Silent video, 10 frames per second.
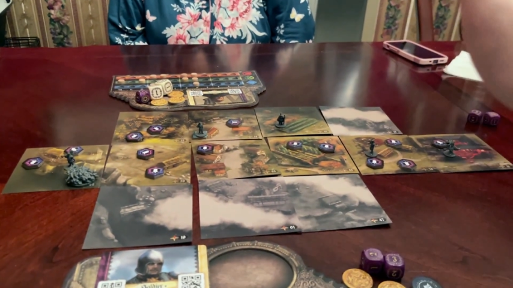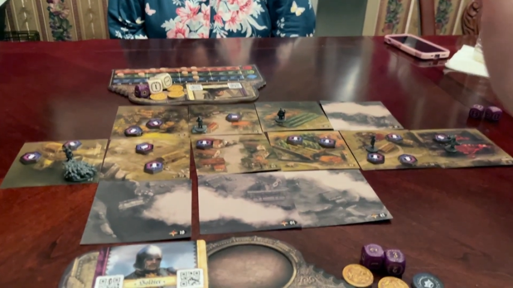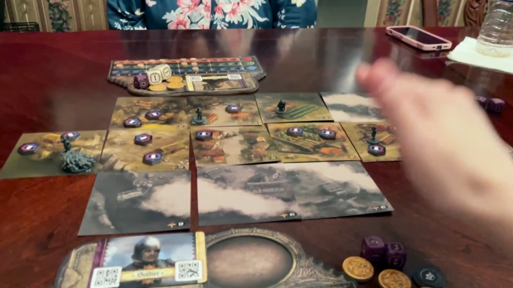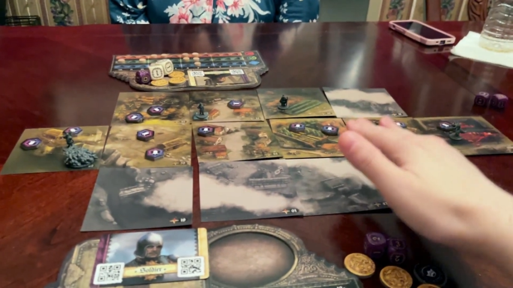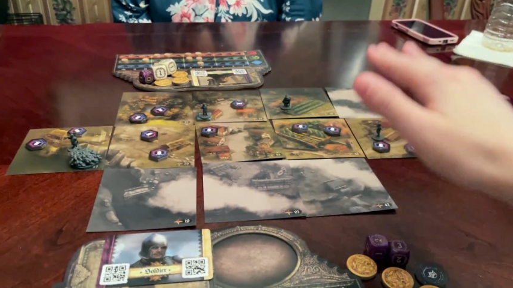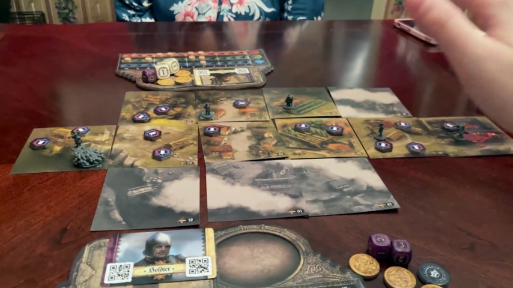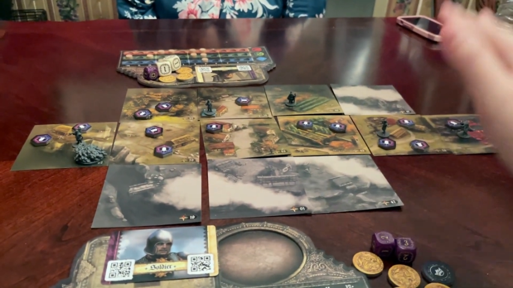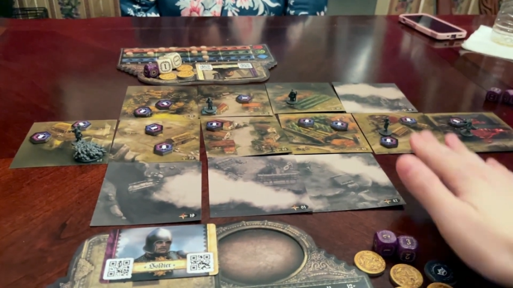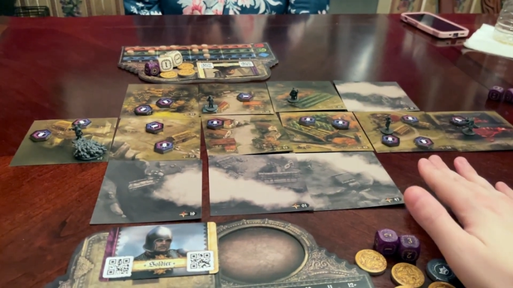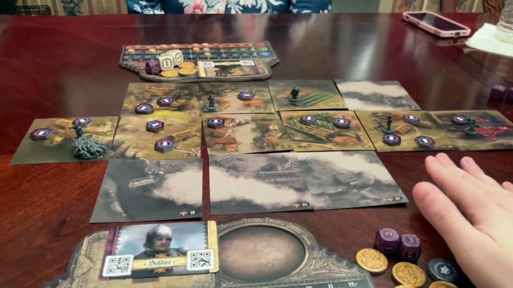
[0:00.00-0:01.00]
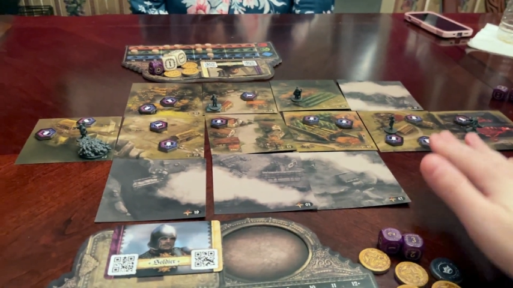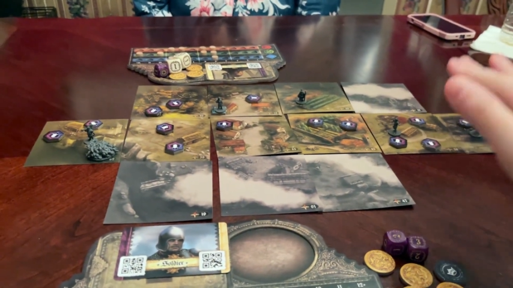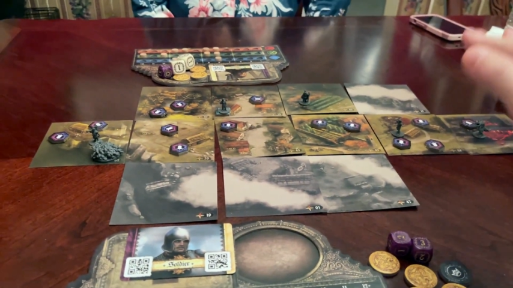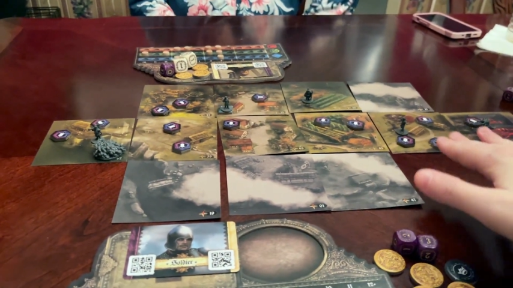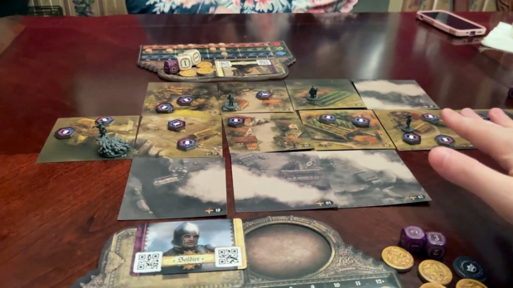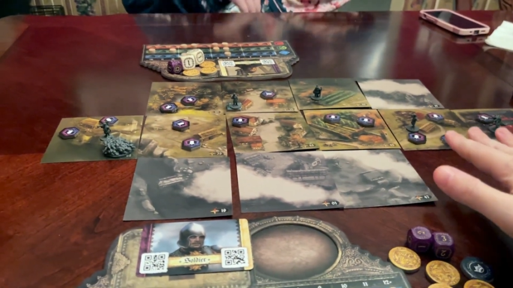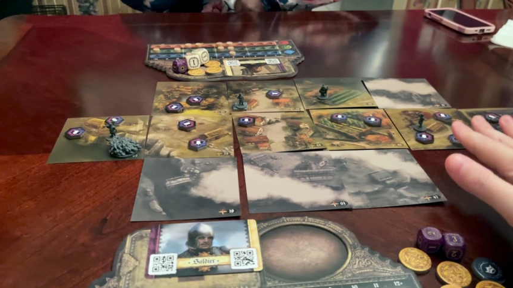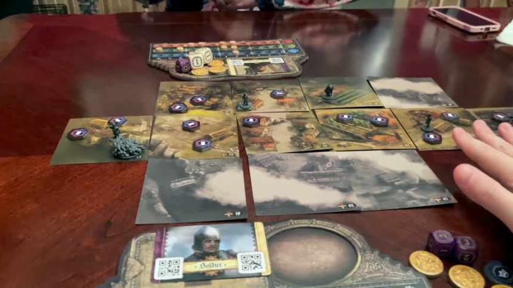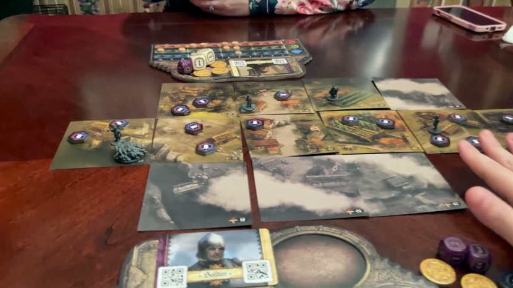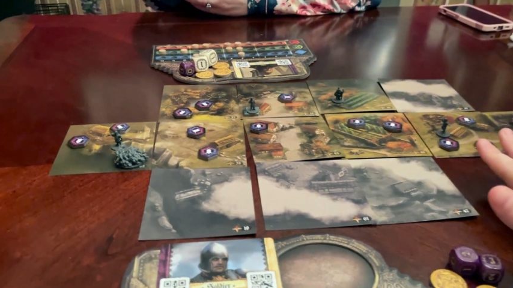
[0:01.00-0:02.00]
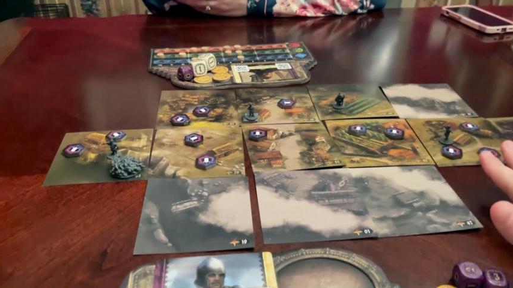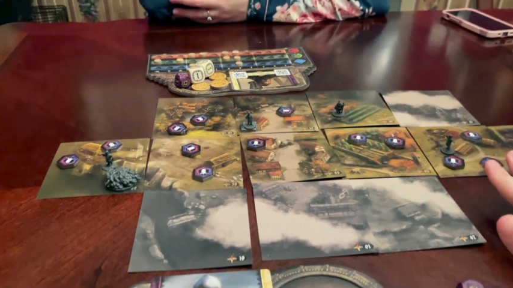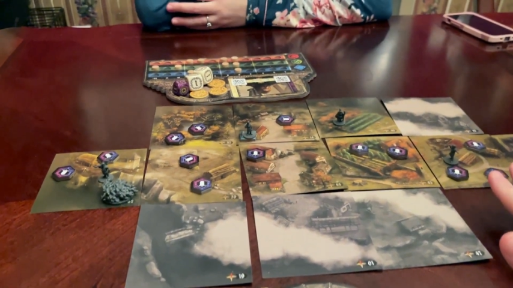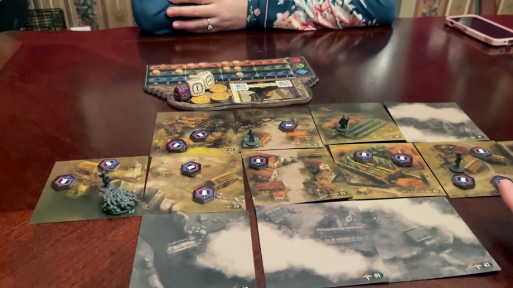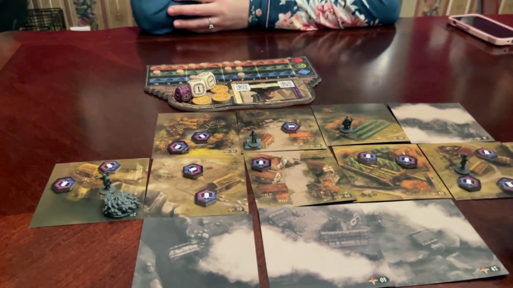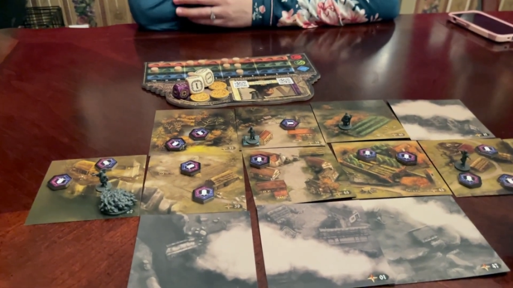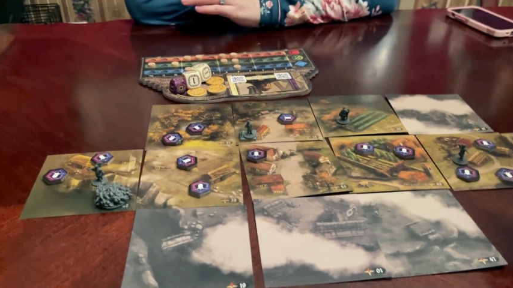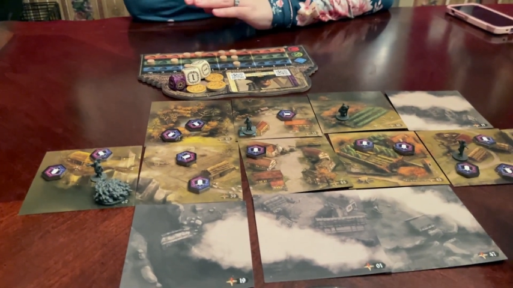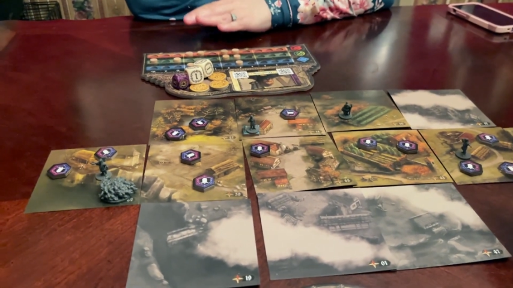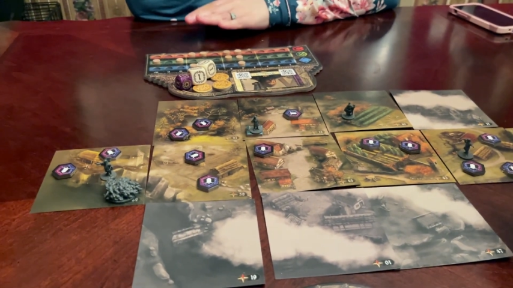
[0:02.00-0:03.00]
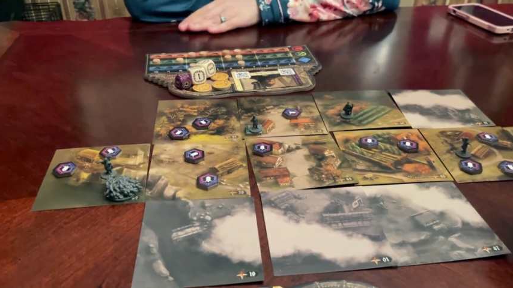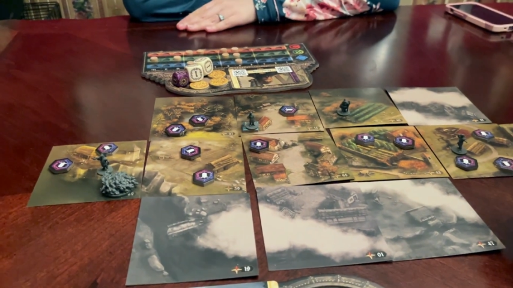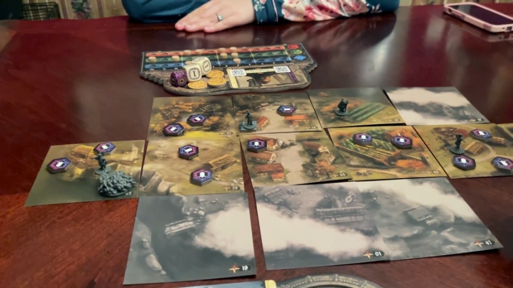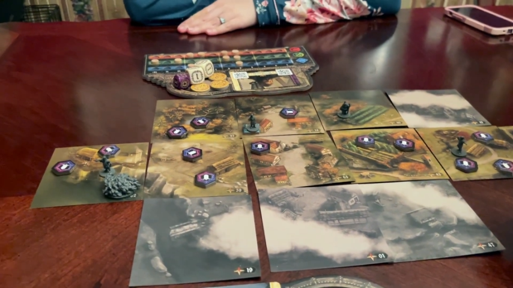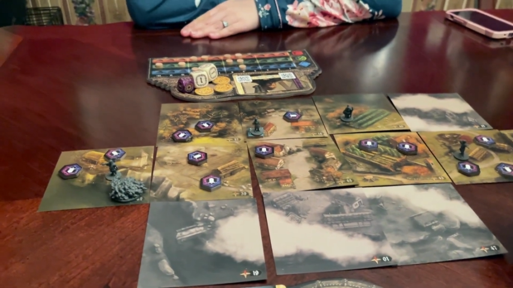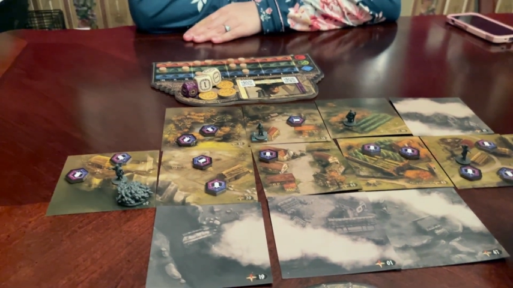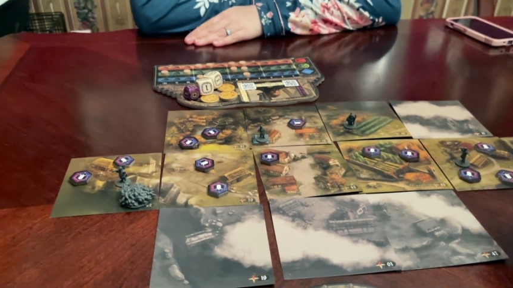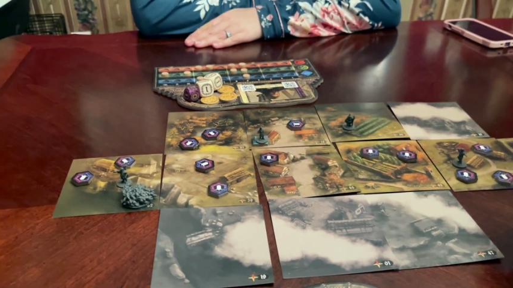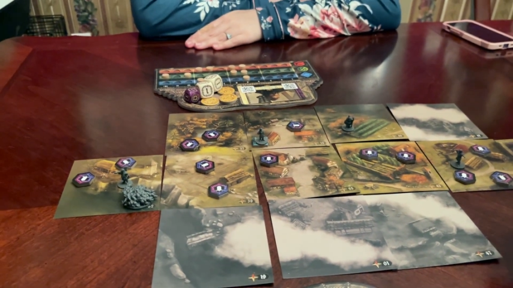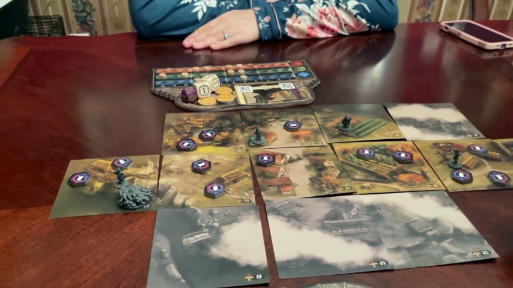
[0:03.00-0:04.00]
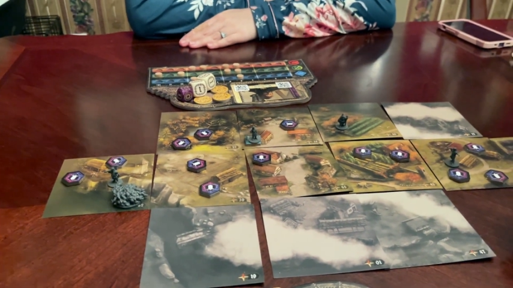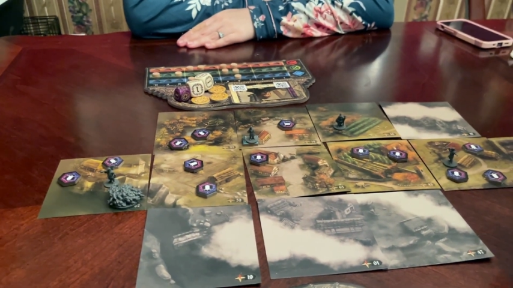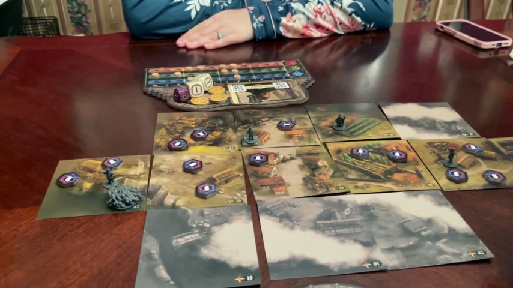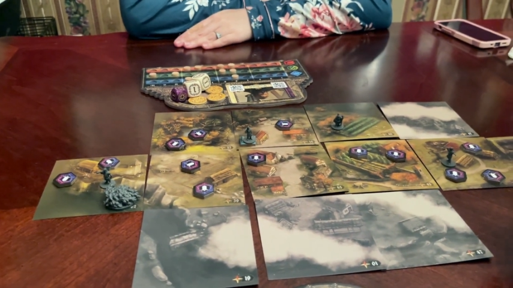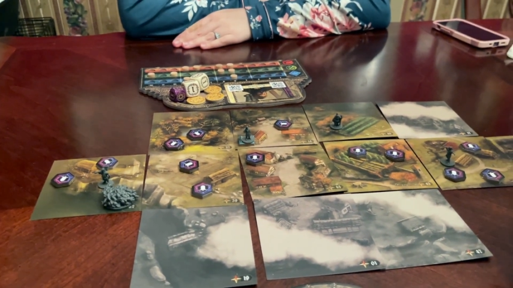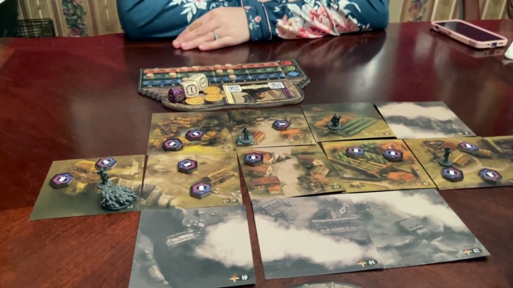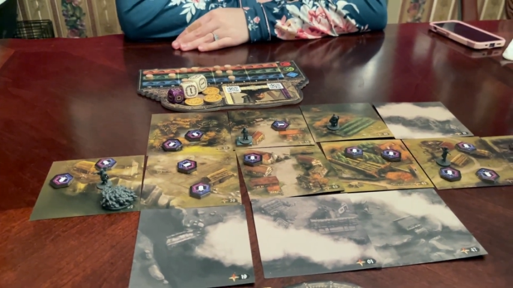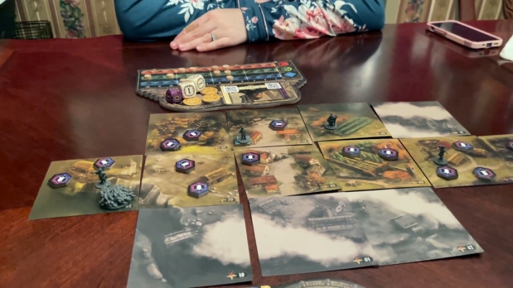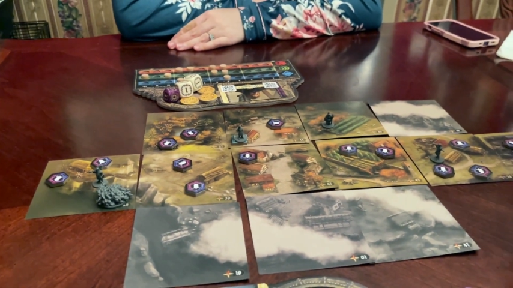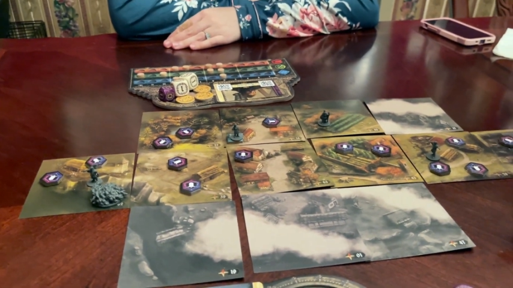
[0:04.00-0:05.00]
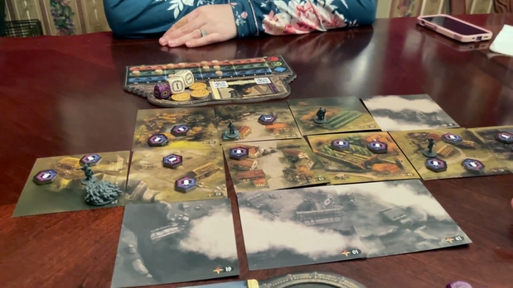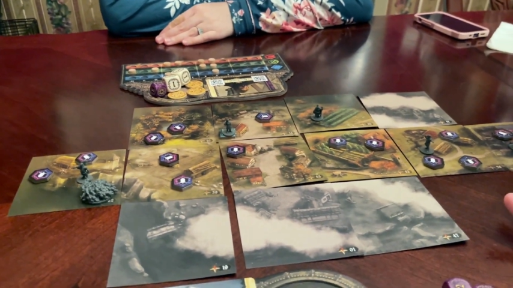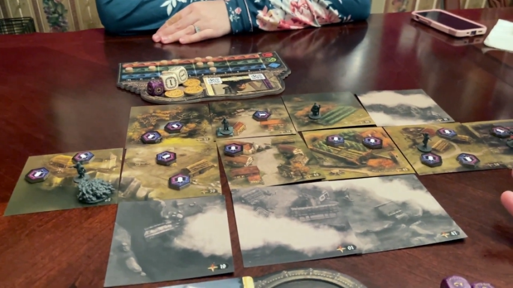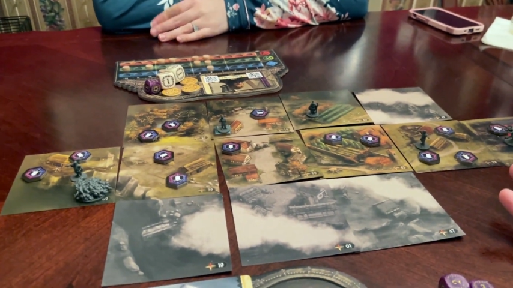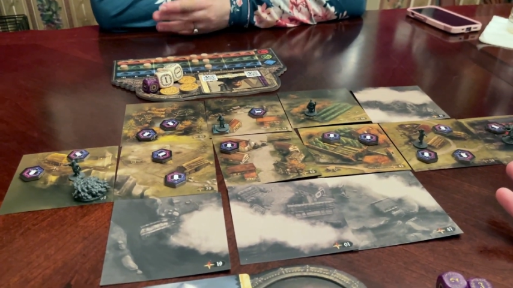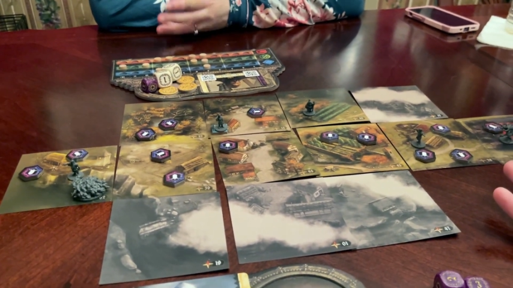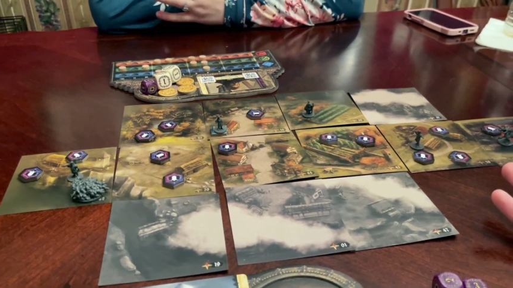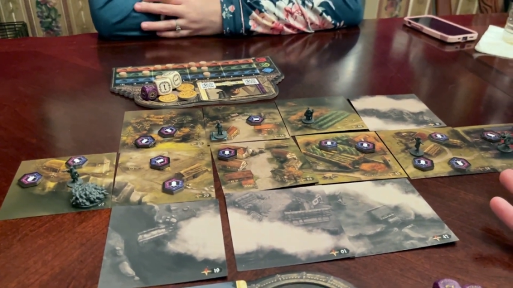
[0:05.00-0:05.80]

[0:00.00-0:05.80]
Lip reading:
Nobody's mouth can be seen.